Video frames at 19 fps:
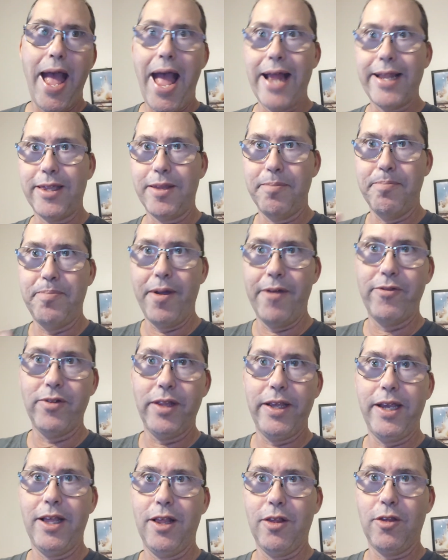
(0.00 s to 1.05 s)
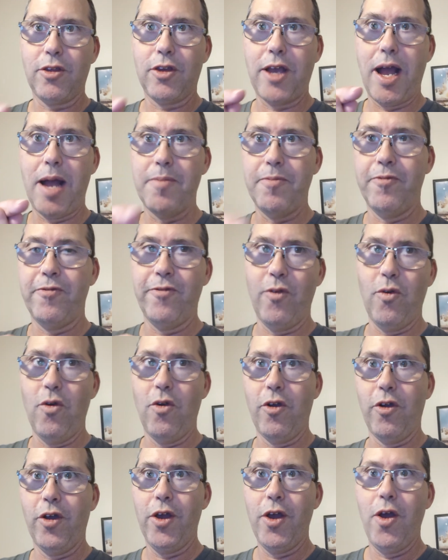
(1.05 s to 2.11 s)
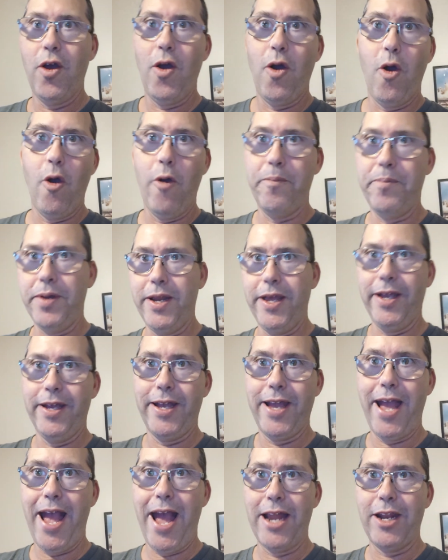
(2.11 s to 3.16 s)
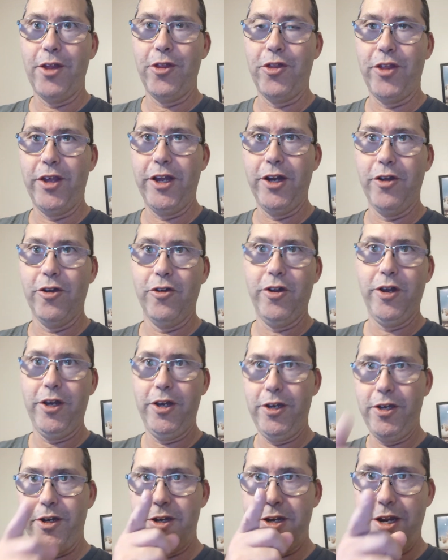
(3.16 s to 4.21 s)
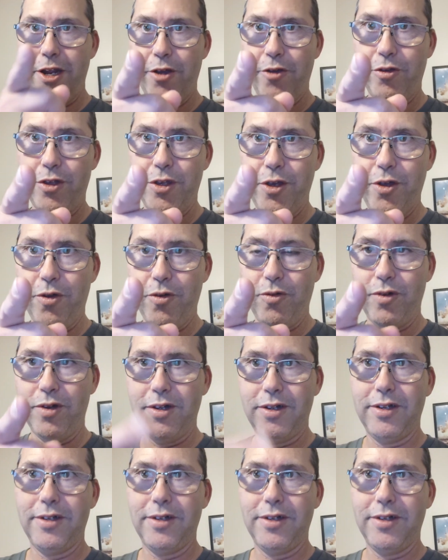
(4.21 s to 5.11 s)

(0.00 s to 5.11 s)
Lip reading: at the Beverly Hills Cop 4 opening at a theater near you.